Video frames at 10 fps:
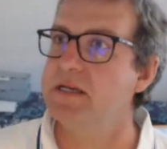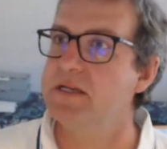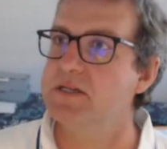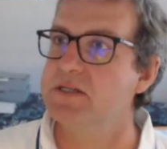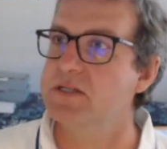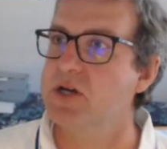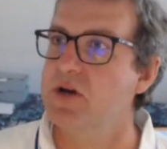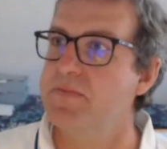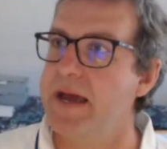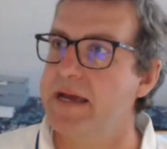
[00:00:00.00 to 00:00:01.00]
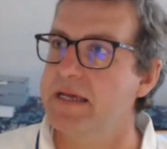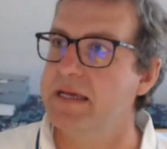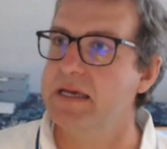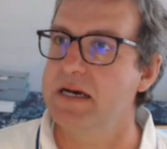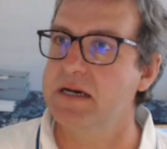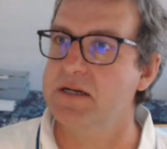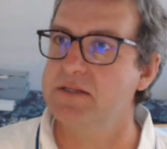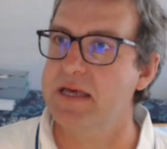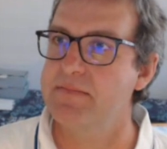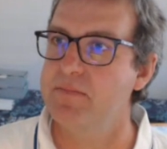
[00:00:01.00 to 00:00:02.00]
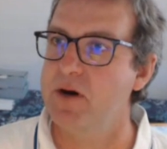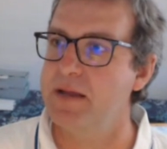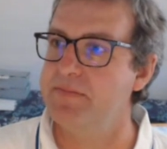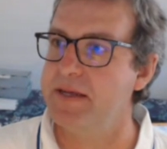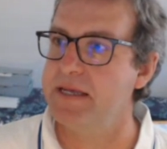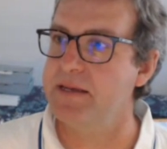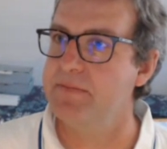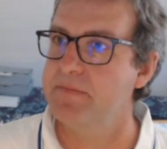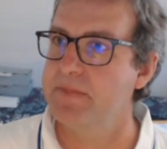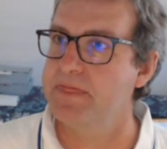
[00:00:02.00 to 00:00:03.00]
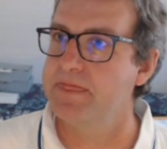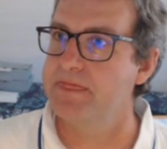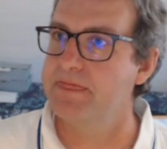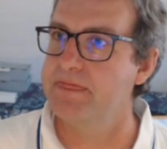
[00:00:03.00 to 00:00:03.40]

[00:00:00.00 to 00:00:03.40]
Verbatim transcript: let me just go back here because they might be.